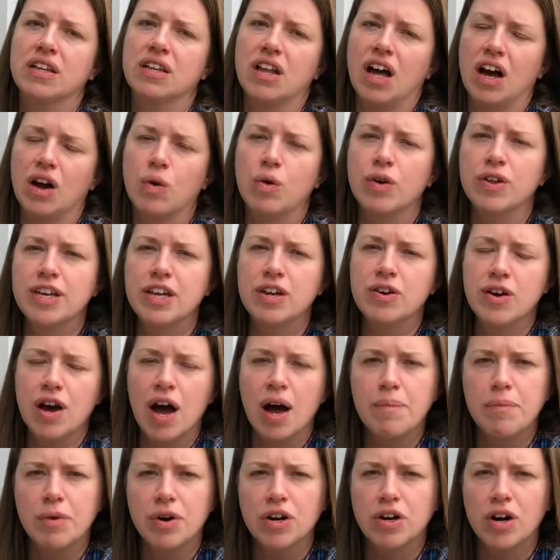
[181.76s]
luck with
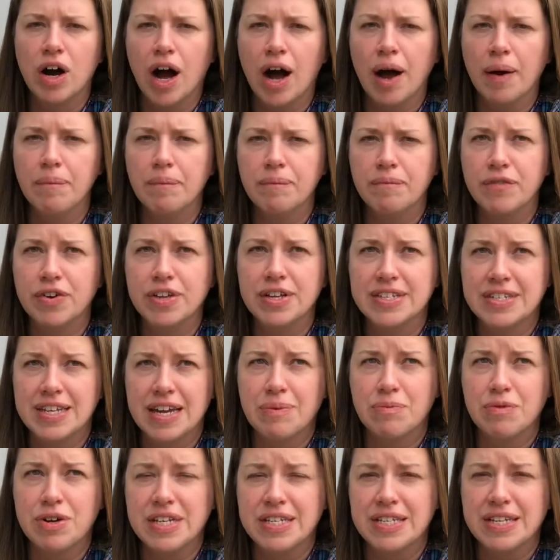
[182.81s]
cucumber for the
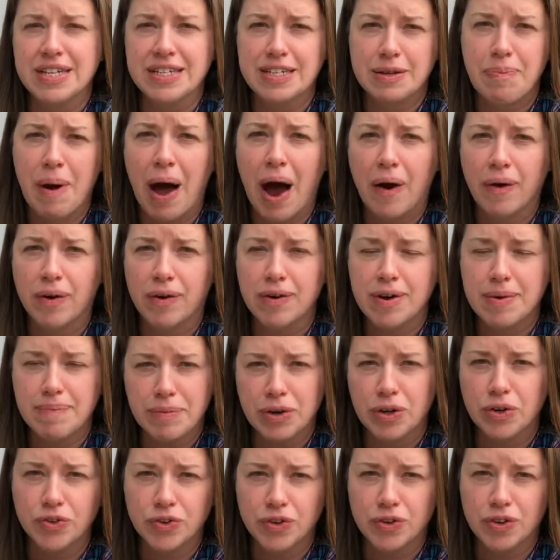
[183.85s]
same reason as the powdery
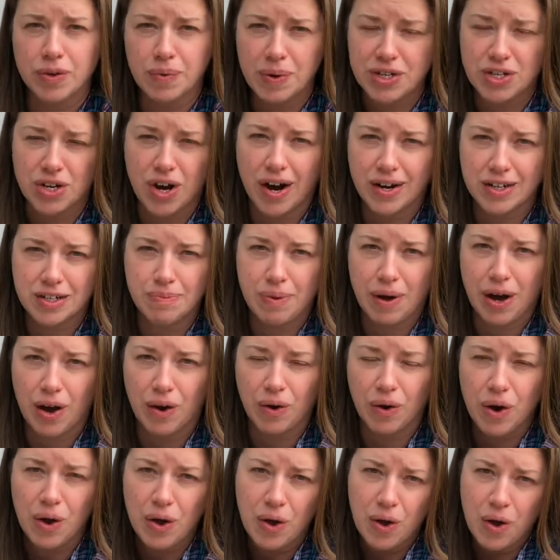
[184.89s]
mildew that we talked
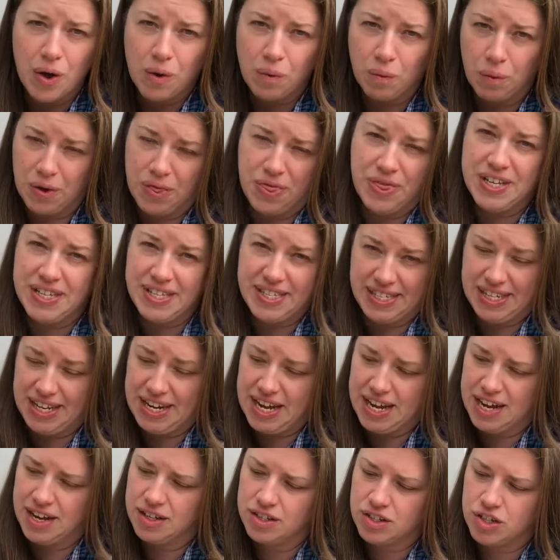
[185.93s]
about with the
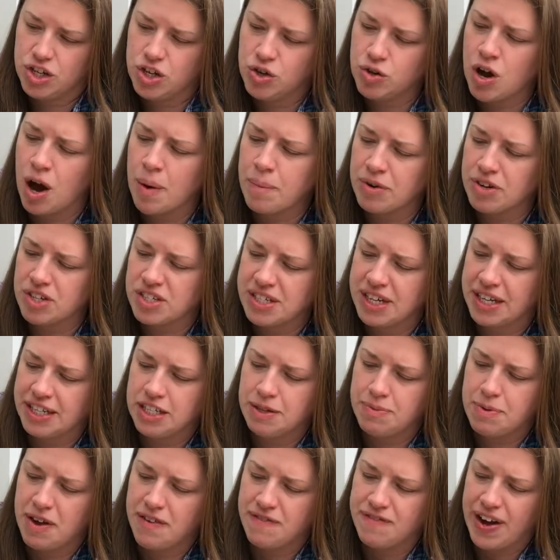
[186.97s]
zinnias. Cucumbers tend
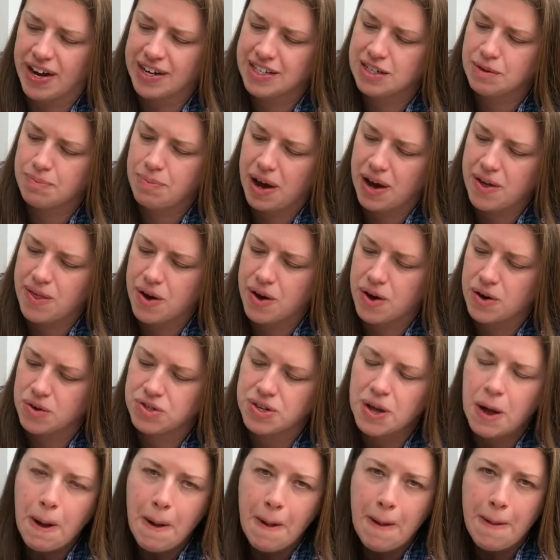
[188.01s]
to be affected by those.
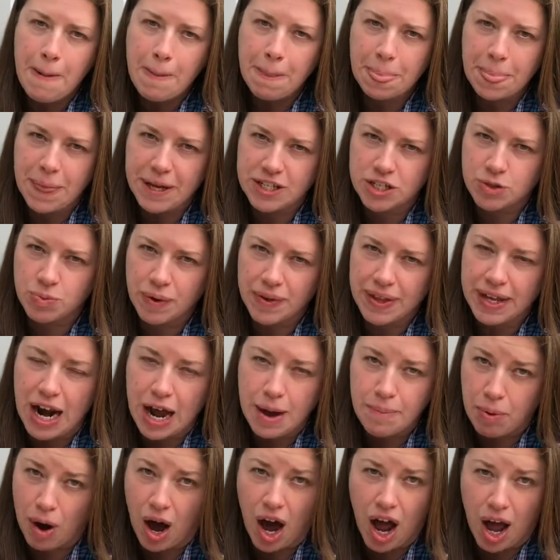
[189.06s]
This one that I
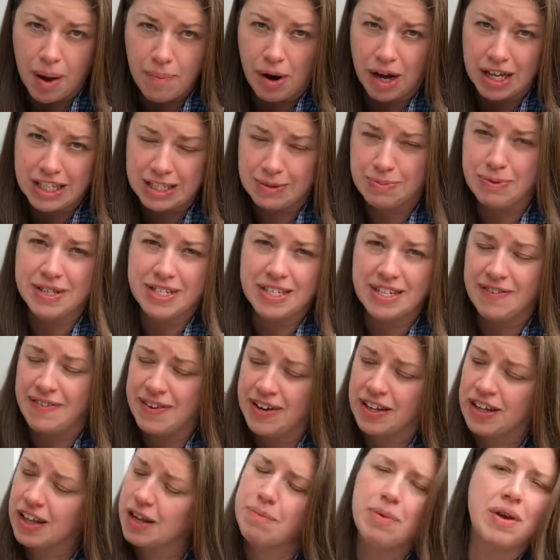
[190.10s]
bought
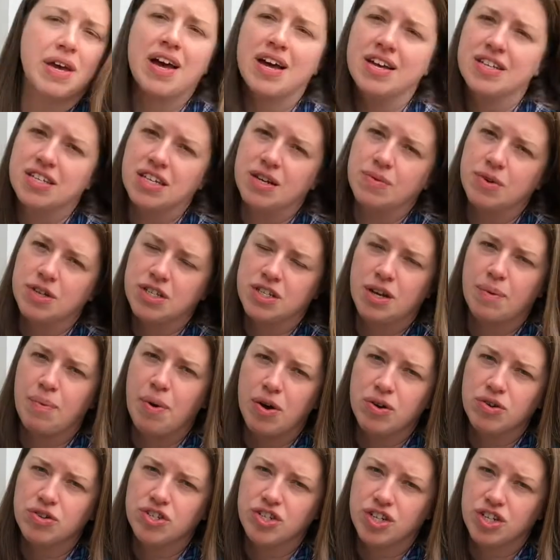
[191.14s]
specifically because it was
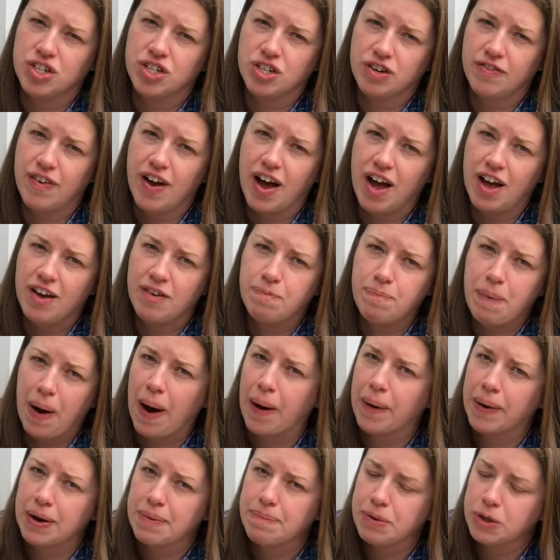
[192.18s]
supposed to survive
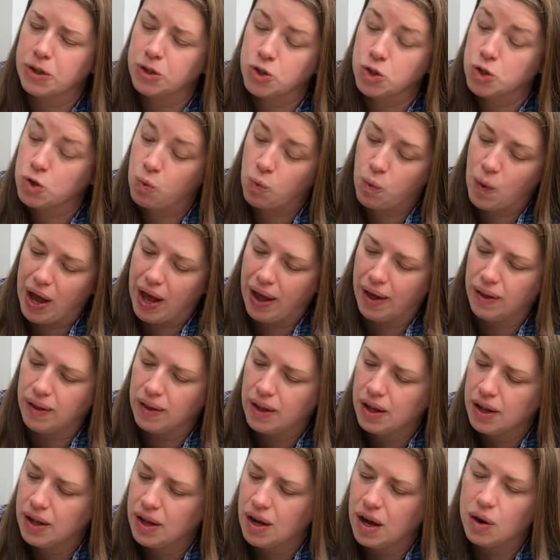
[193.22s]
powdery mildew well.
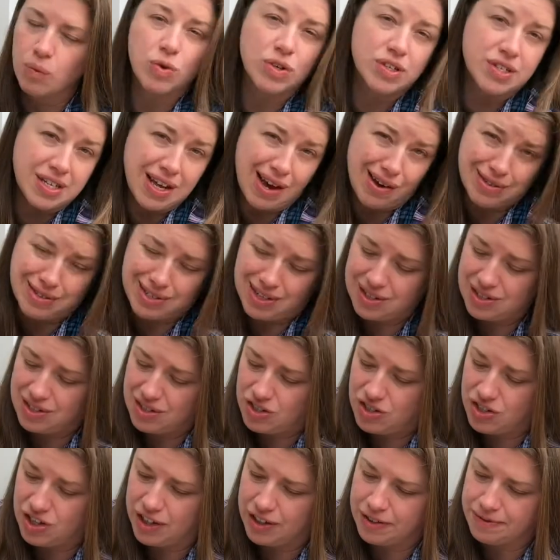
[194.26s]
We'll see how it does
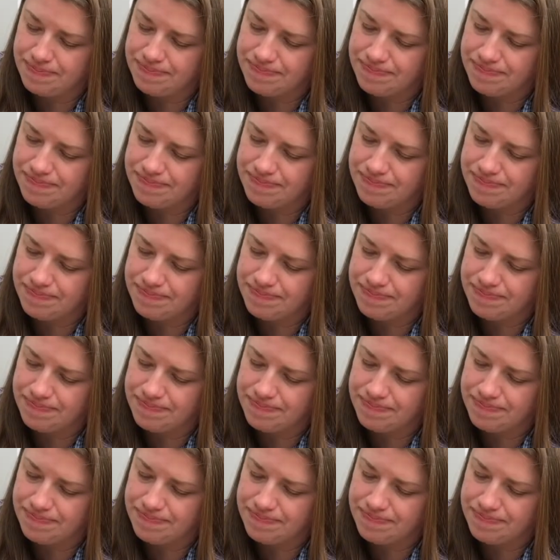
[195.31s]
this year.